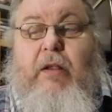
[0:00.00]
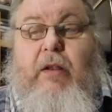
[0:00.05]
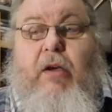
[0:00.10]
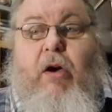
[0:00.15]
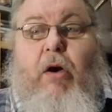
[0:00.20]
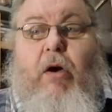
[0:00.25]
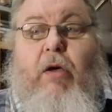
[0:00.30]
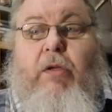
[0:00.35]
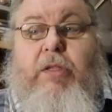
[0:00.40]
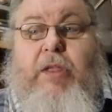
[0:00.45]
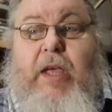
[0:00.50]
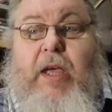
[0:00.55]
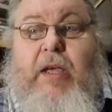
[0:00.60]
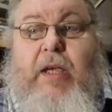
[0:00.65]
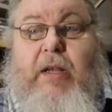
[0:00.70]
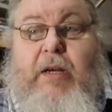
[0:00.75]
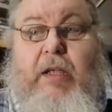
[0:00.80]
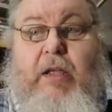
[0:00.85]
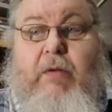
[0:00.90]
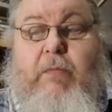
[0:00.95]
all
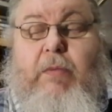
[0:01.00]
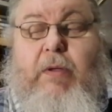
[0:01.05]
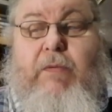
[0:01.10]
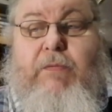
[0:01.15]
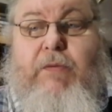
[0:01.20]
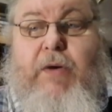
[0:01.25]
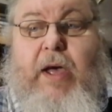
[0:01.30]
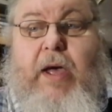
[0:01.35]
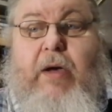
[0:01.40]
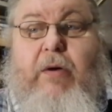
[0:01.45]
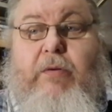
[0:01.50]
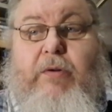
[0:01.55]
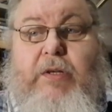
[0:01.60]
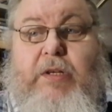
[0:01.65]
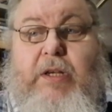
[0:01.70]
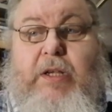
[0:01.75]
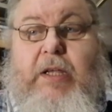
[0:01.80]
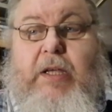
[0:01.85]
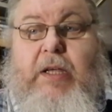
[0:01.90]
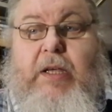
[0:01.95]
that can be
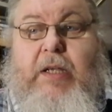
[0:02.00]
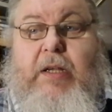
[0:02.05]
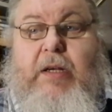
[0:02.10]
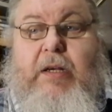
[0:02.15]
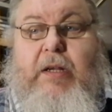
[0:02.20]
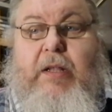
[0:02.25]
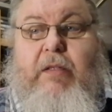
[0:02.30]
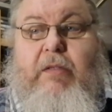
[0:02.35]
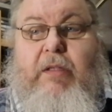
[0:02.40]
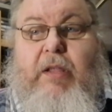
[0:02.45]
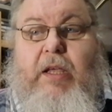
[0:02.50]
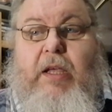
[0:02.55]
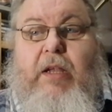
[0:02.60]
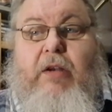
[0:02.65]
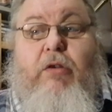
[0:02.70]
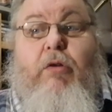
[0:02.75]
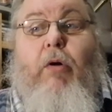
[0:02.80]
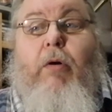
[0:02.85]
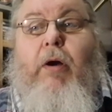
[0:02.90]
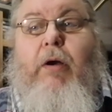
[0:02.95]
found in the
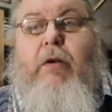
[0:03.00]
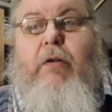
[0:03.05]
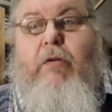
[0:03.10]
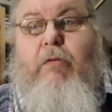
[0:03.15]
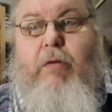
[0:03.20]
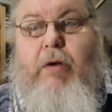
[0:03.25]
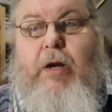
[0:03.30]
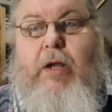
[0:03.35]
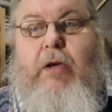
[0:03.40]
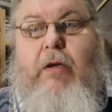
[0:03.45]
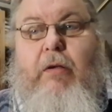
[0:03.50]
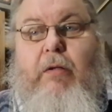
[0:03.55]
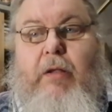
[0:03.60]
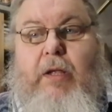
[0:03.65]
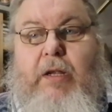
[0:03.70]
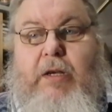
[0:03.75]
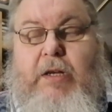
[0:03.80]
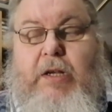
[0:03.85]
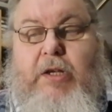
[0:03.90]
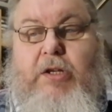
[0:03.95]
Norton Critical
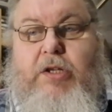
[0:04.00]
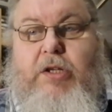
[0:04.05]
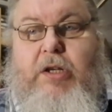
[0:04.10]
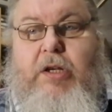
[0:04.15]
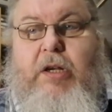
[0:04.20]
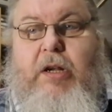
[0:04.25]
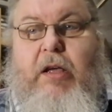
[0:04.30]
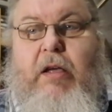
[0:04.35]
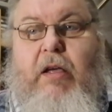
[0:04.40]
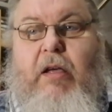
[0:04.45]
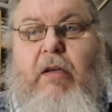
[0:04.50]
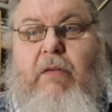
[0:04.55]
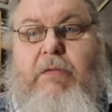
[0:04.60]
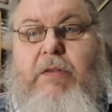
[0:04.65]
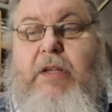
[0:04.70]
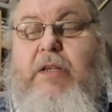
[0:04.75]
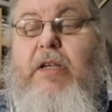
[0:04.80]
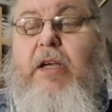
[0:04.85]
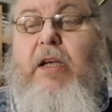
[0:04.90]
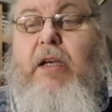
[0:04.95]
edition of
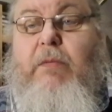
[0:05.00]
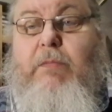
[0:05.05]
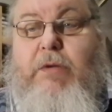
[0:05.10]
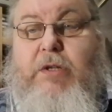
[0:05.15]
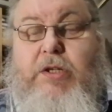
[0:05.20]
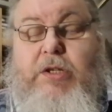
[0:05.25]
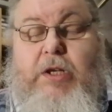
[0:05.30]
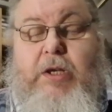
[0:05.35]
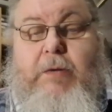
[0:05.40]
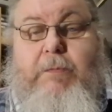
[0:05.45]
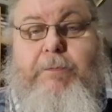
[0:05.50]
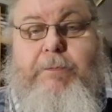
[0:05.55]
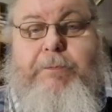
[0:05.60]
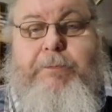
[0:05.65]
The Time Machine.